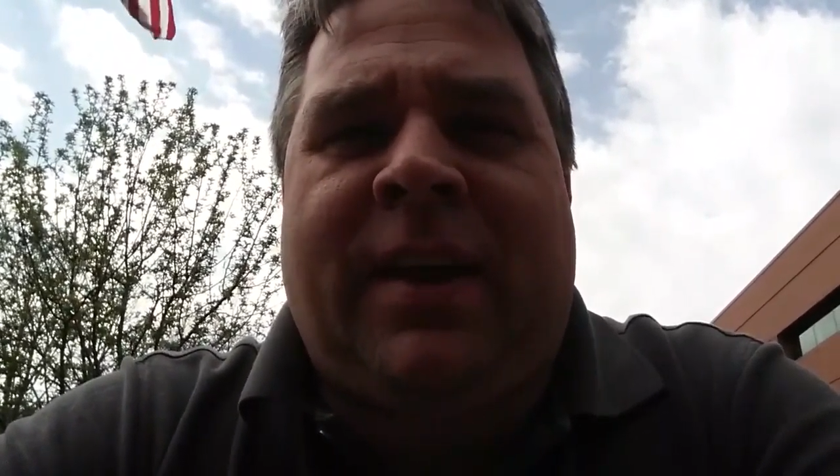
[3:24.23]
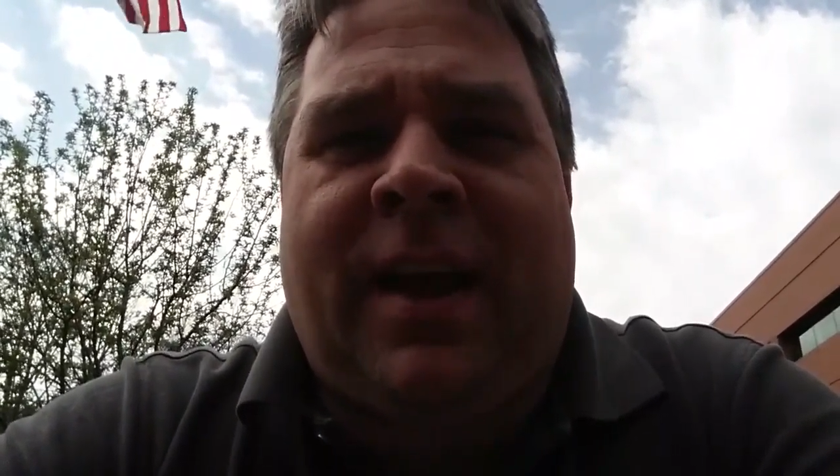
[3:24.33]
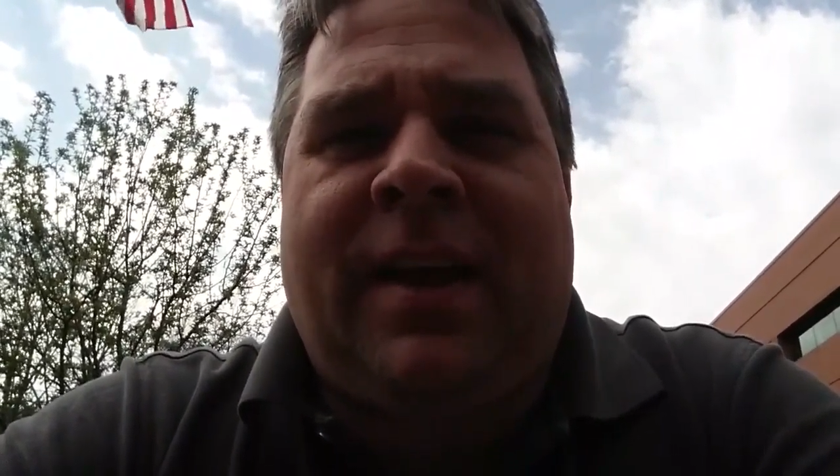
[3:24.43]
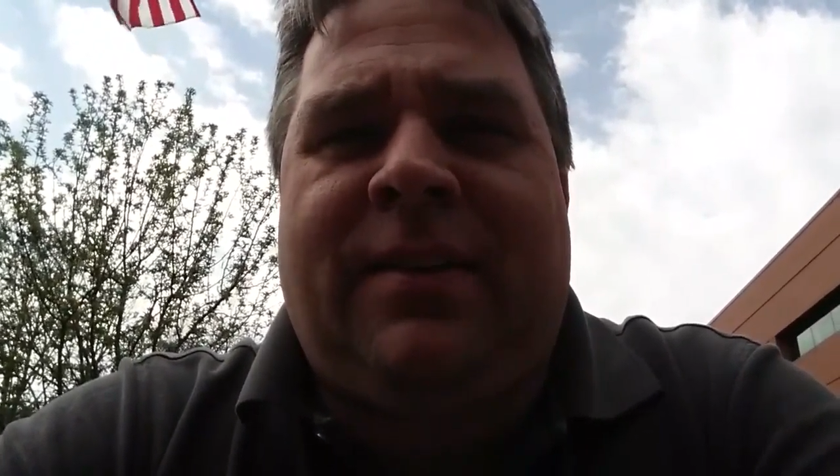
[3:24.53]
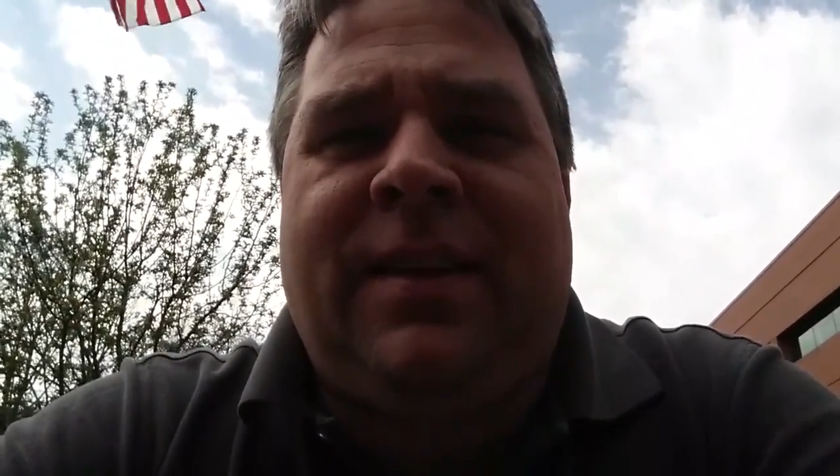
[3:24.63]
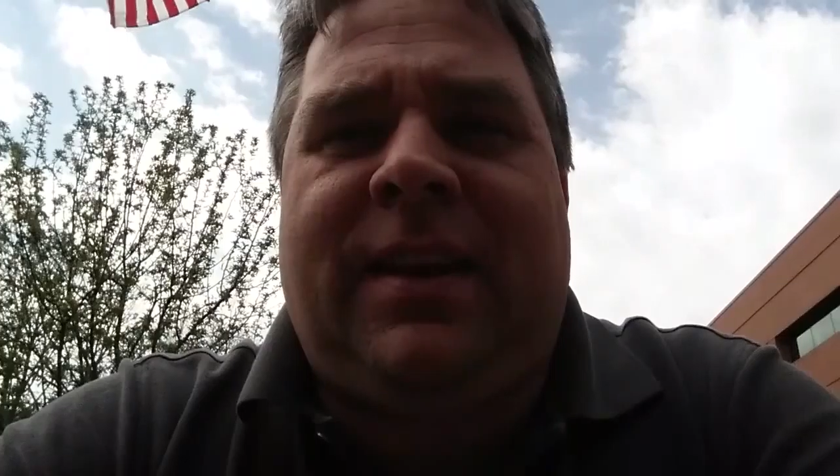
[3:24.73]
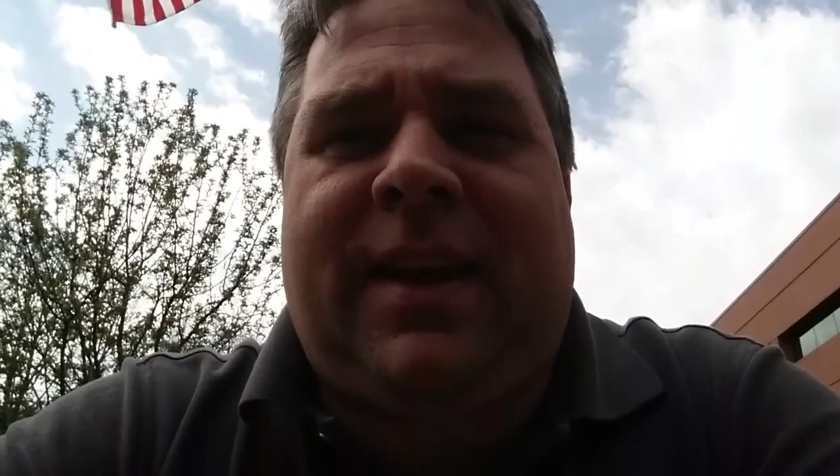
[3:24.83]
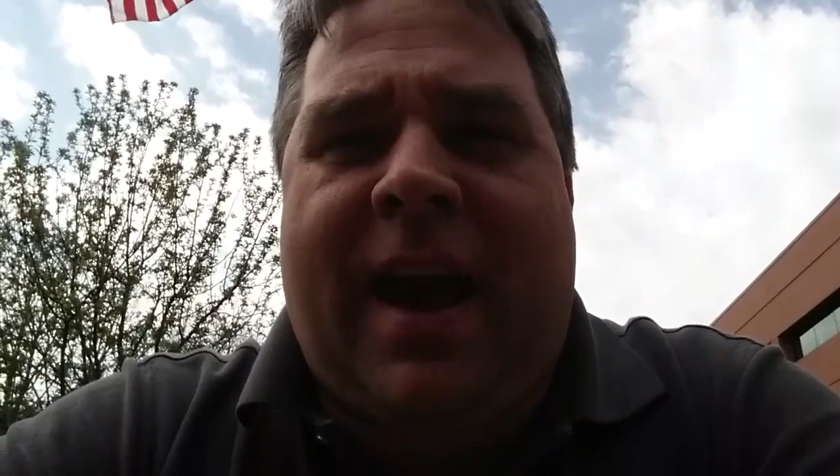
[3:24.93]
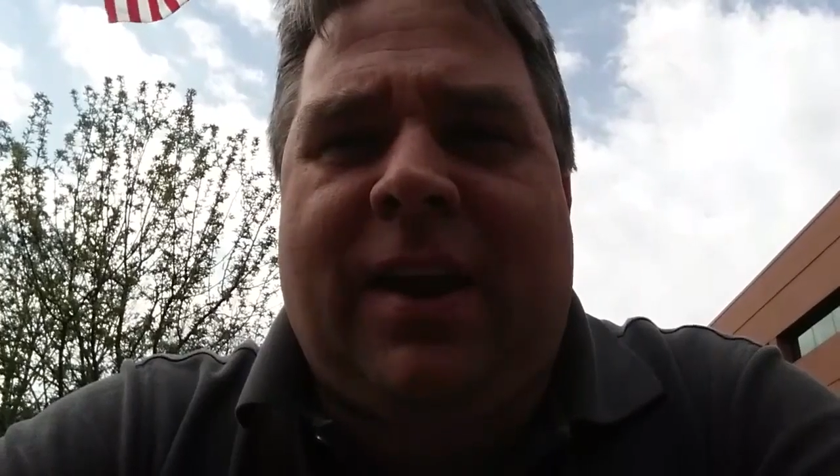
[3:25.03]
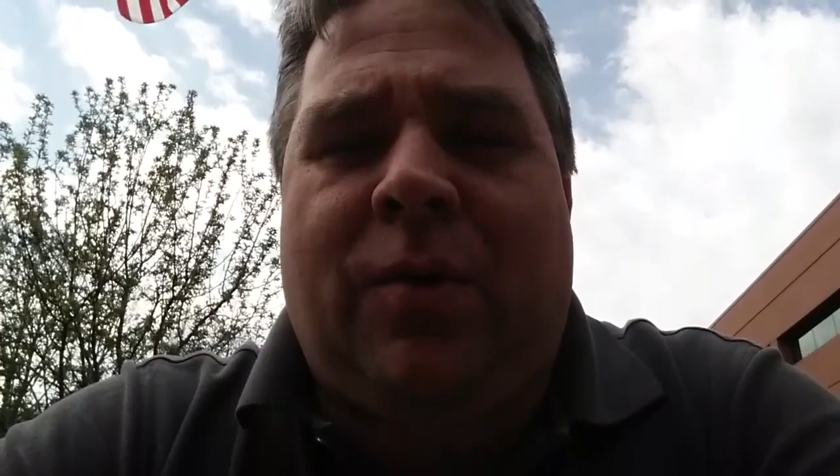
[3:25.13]
in nice, neat
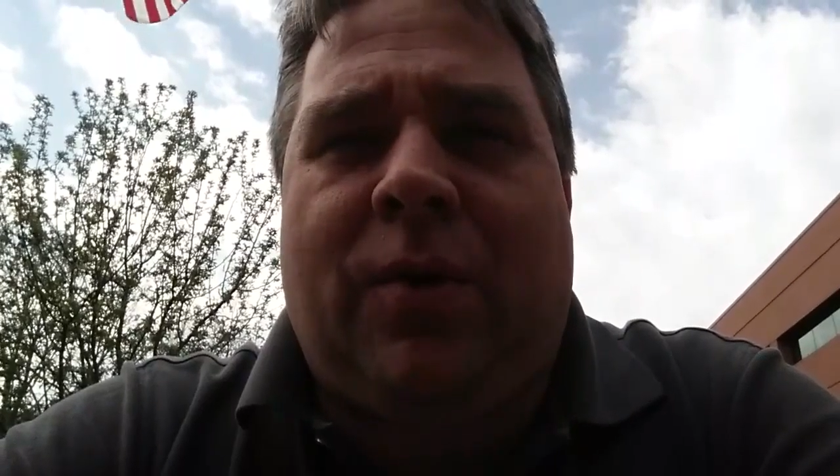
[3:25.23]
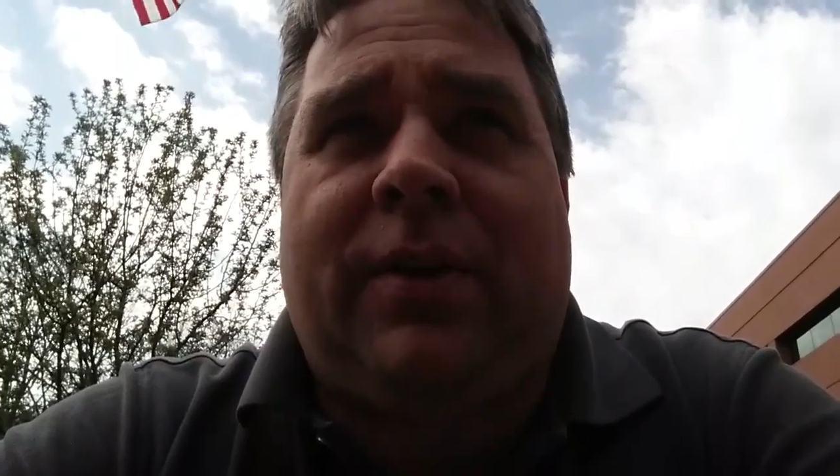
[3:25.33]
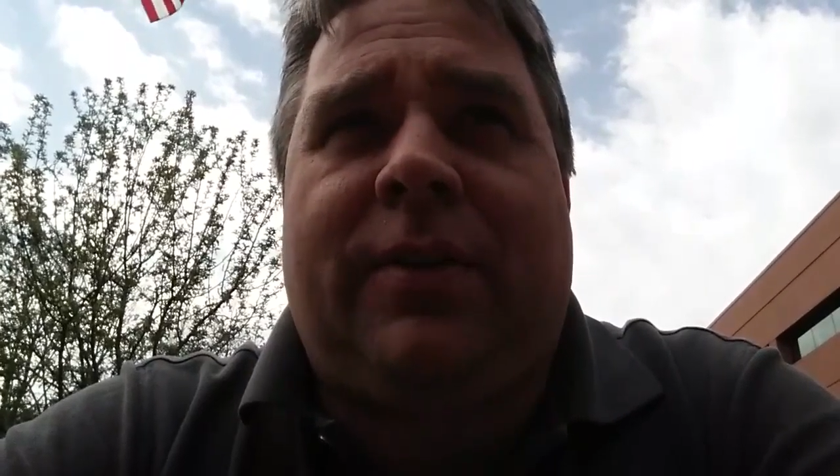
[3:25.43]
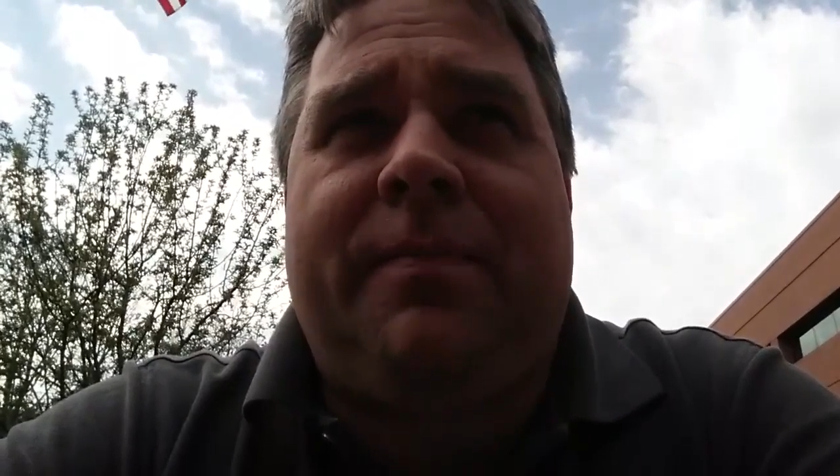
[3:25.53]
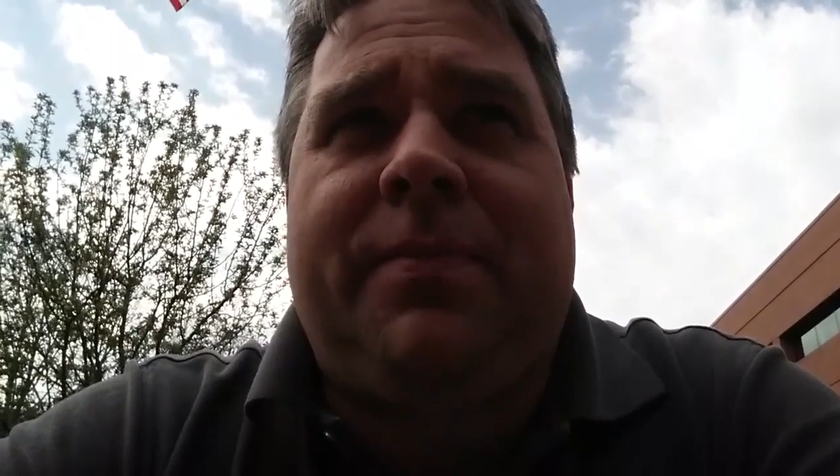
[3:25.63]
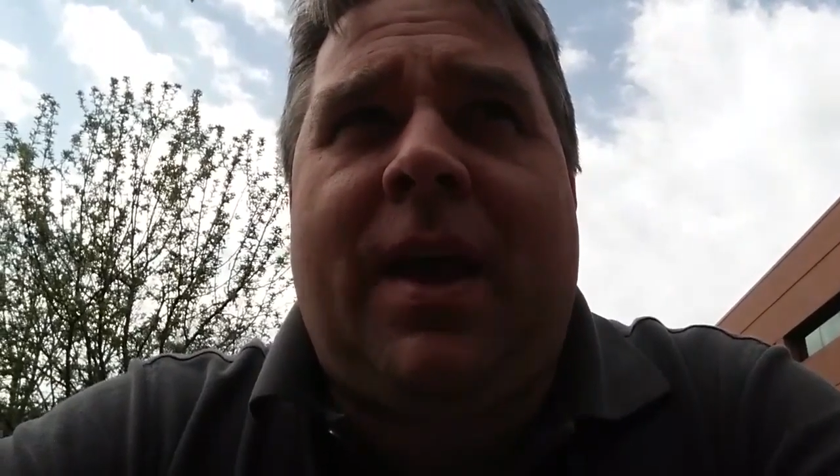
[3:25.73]
categories.